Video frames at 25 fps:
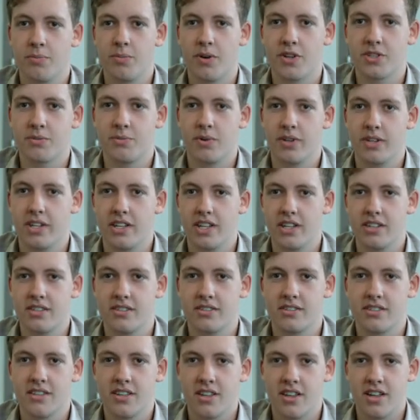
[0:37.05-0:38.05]

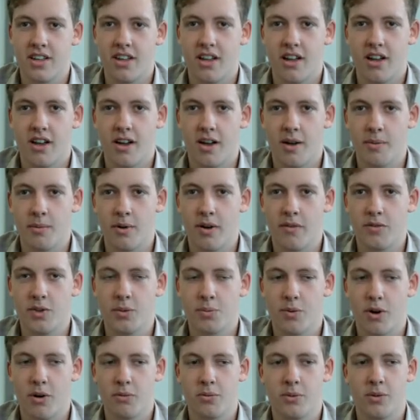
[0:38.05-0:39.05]
possibilities of
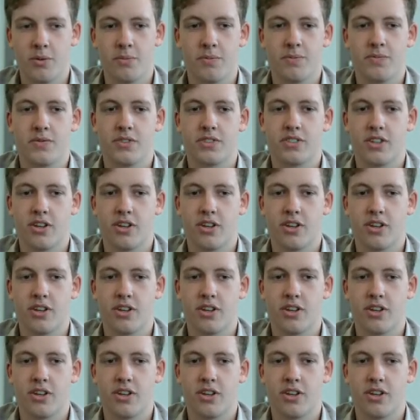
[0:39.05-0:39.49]
the problem.